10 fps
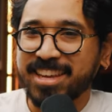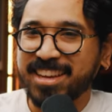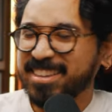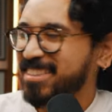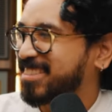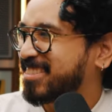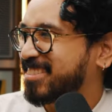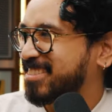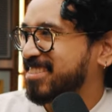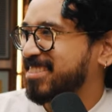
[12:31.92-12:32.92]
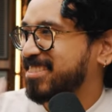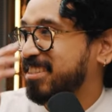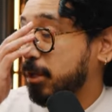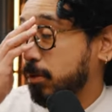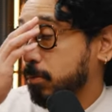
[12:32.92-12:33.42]

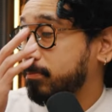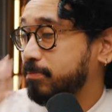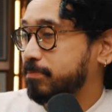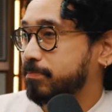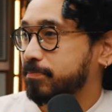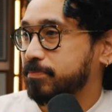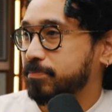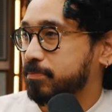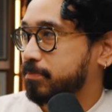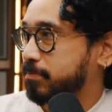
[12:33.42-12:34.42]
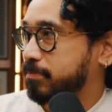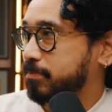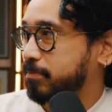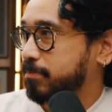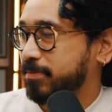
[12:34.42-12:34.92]

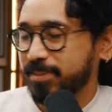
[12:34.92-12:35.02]
[no speech]